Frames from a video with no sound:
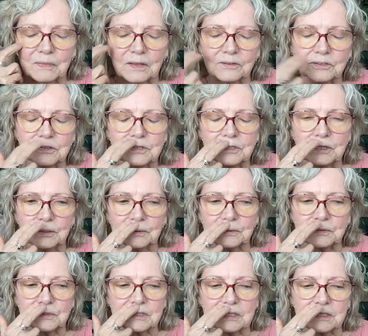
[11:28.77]
Under the
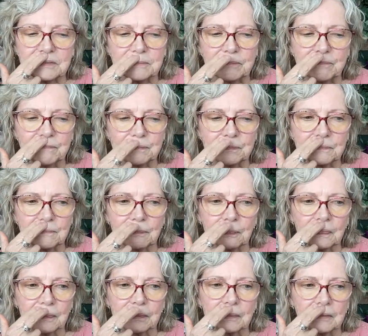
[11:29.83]
nose,
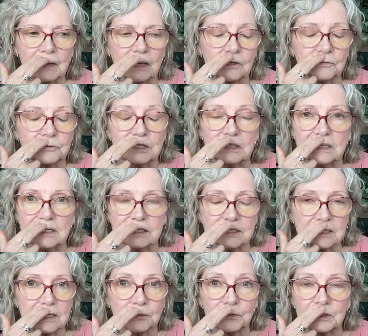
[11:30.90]
and
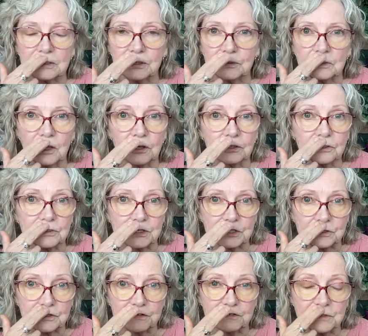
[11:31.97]
releasing what no longer
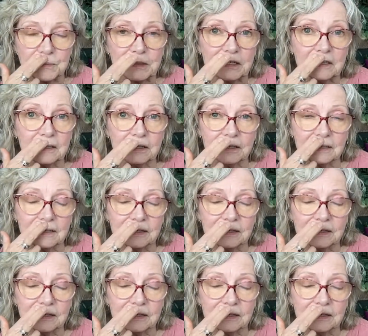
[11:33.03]
serves me.